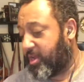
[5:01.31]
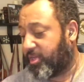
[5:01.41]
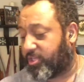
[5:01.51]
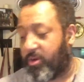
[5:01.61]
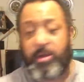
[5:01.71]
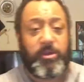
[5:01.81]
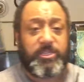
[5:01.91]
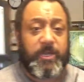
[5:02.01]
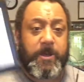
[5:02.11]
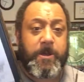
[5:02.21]
So anyways,
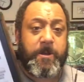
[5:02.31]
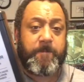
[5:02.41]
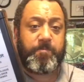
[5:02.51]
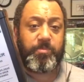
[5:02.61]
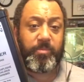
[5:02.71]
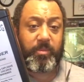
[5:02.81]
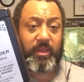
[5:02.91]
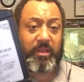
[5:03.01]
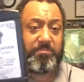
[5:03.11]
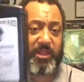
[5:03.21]

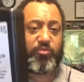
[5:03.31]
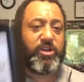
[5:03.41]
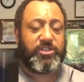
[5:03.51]
but the real